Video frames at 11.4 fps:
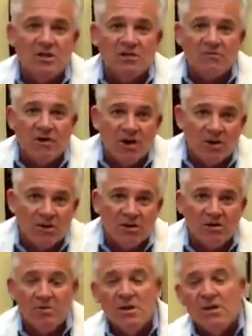the
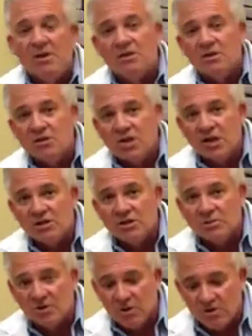volume, to change the
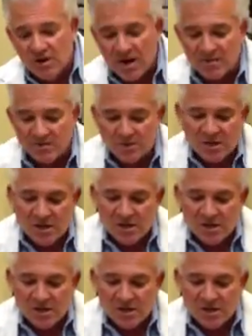programs.